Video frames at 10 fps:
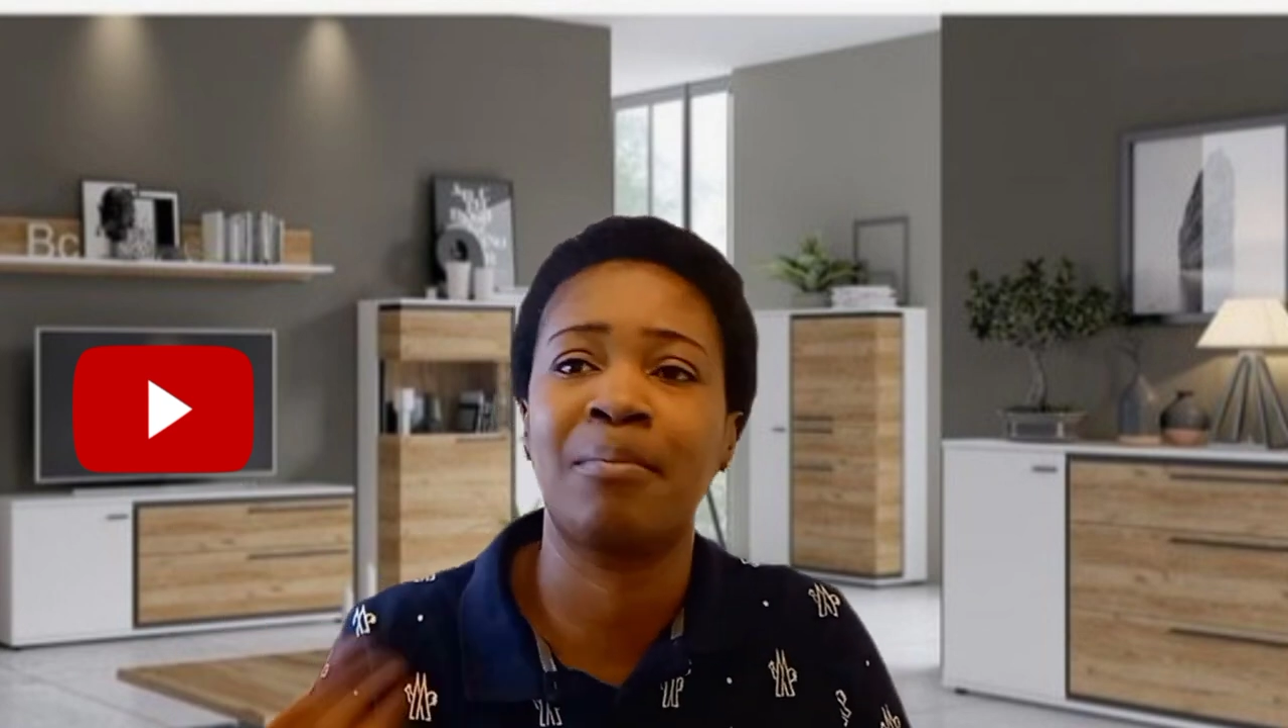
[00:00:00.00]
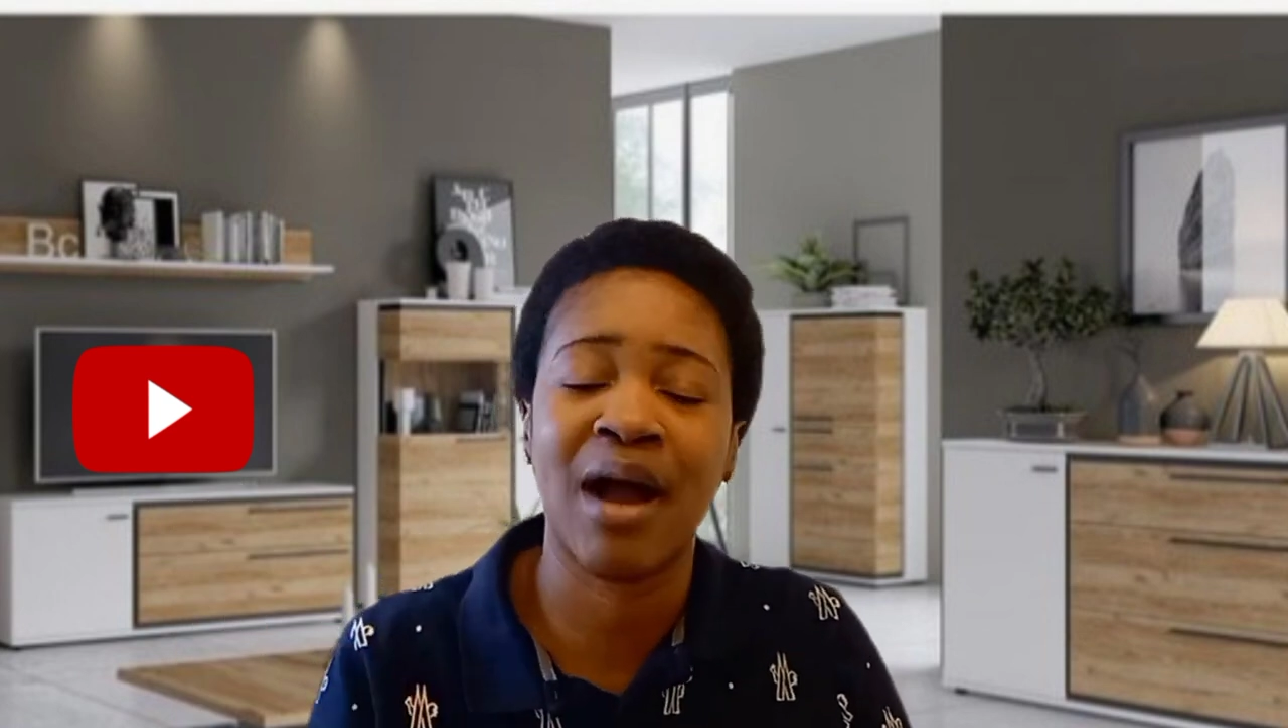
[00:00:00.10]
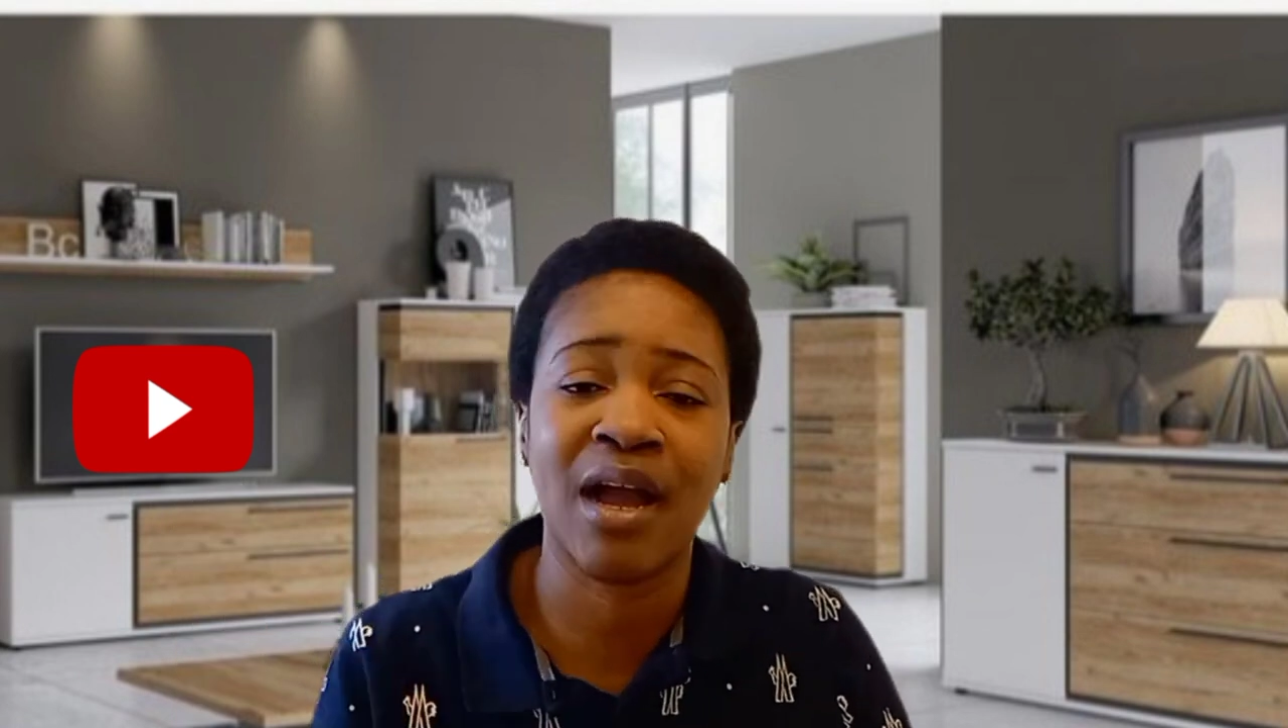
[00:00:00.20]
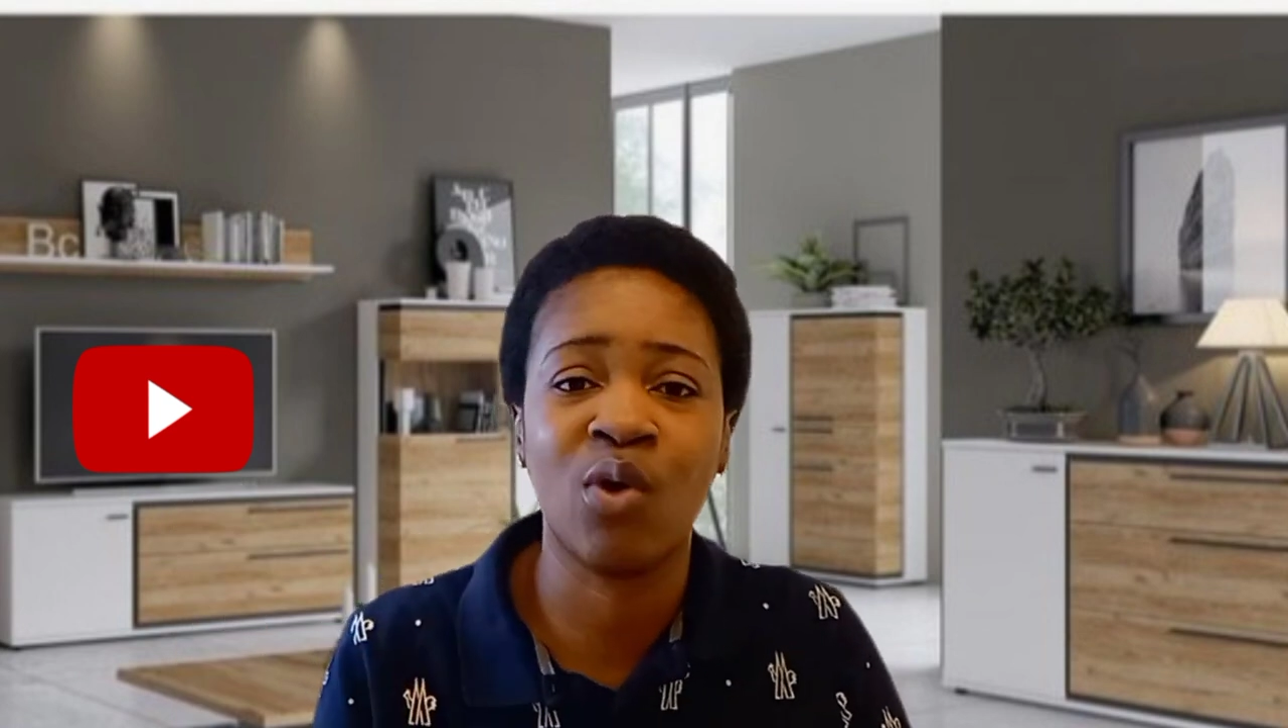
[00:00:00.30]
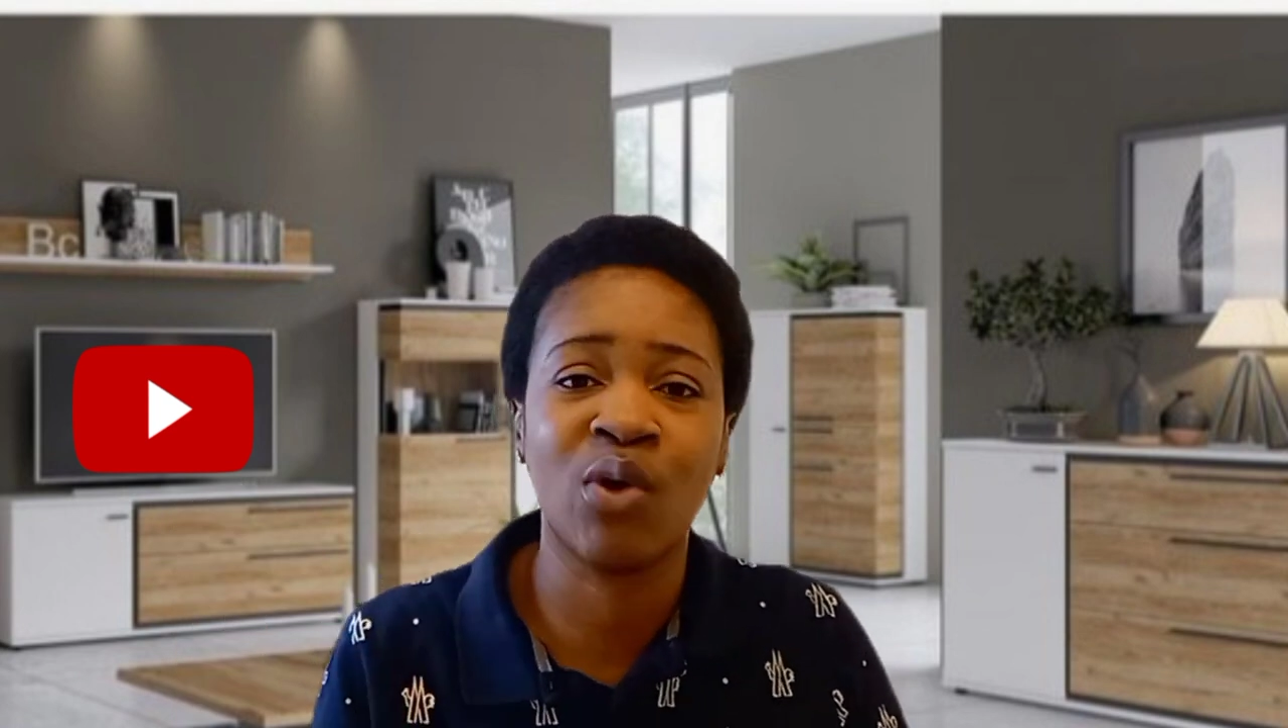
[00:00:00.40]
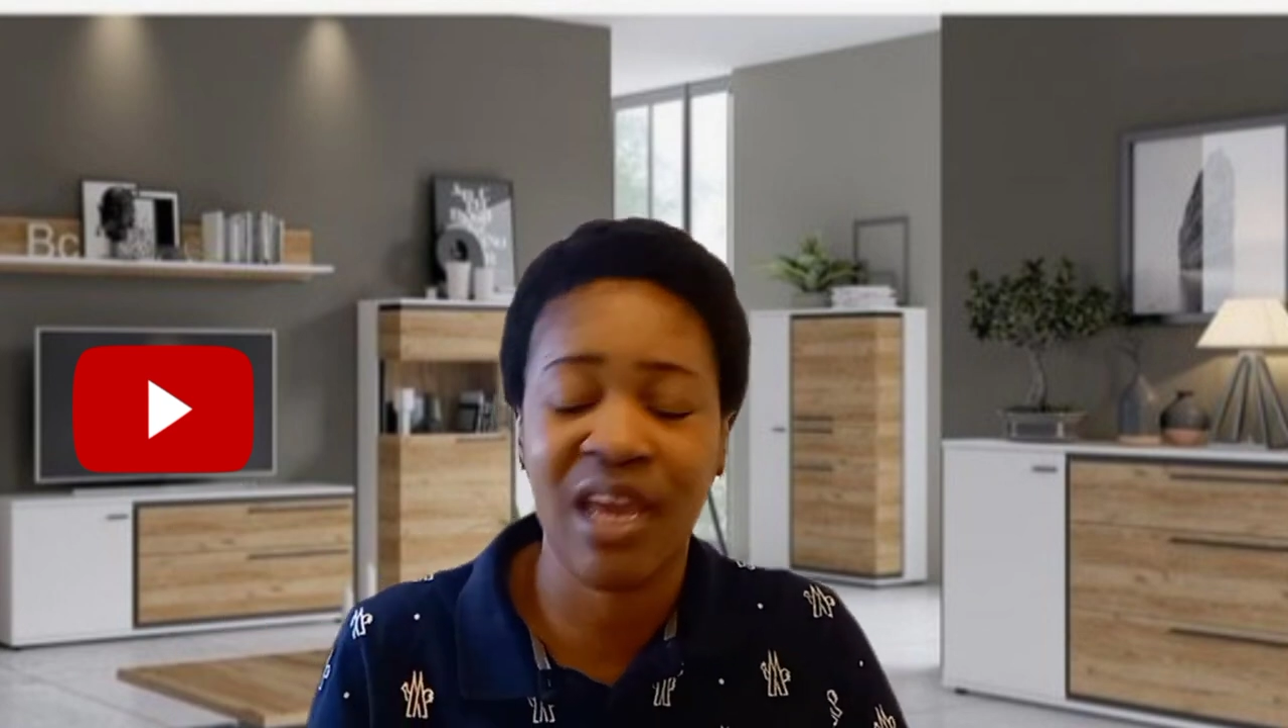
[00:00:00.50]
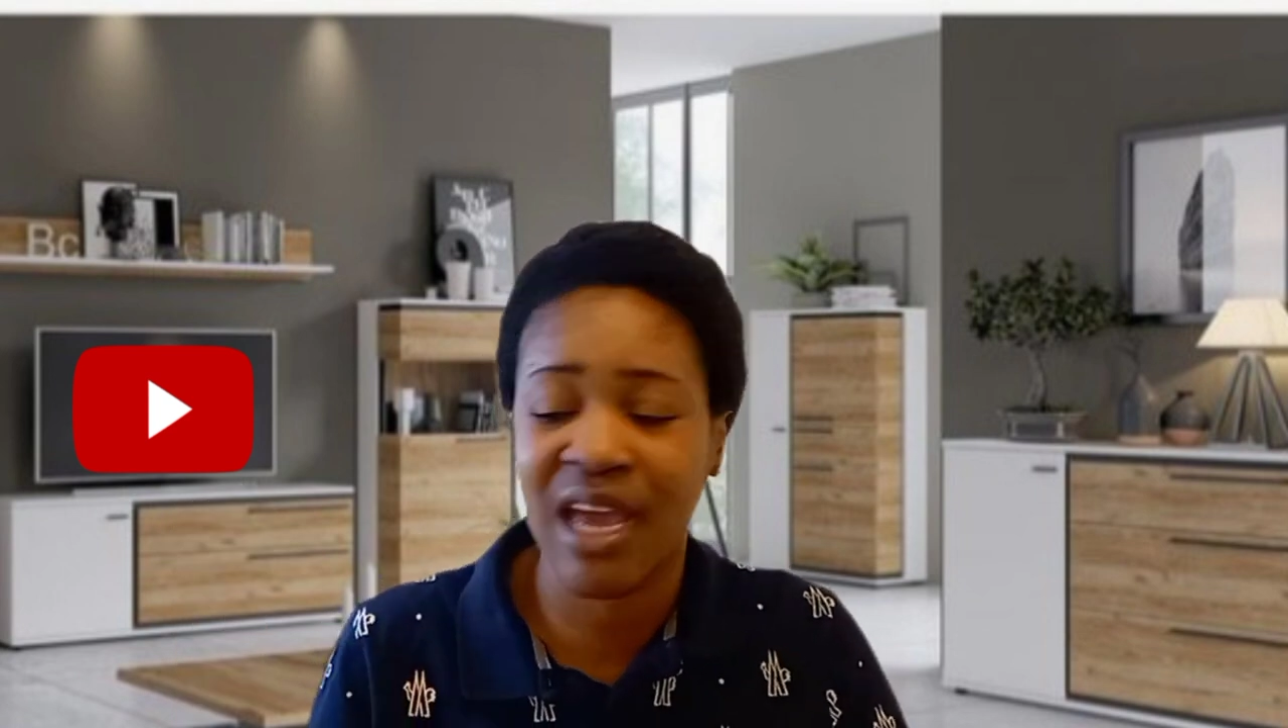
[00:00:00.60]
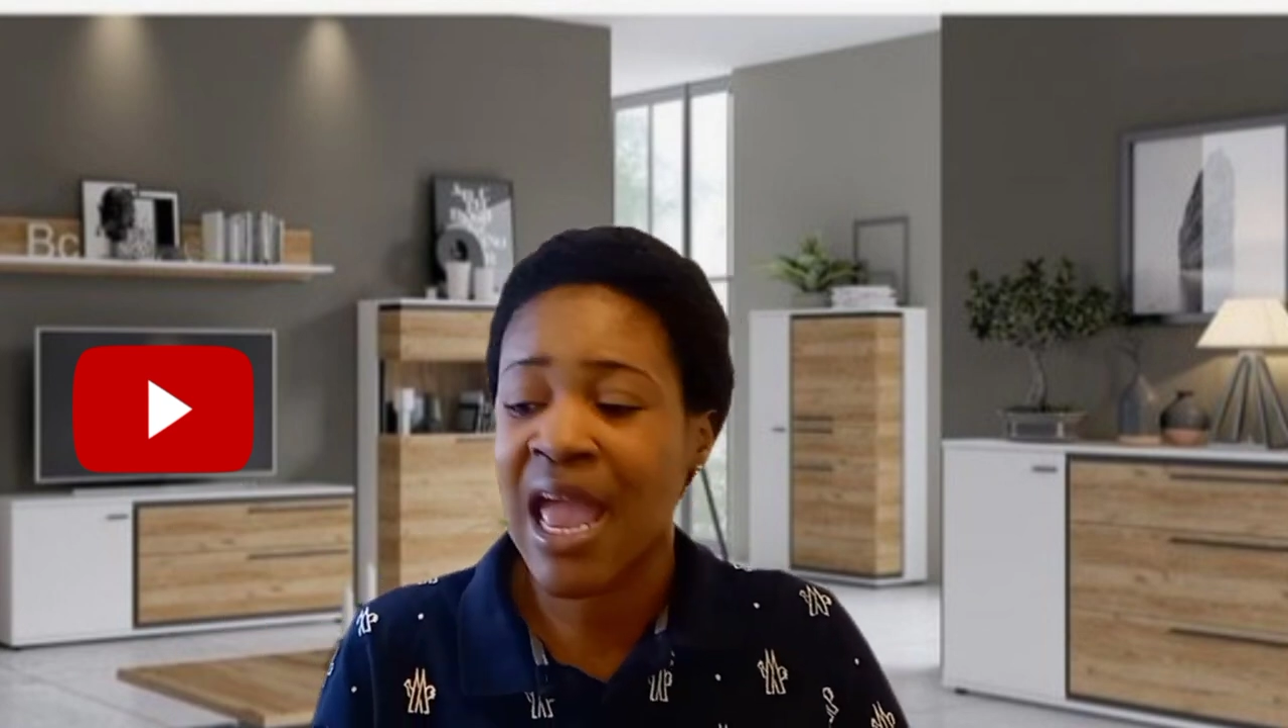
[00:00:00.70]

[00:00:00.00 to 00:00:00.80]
bag, okay?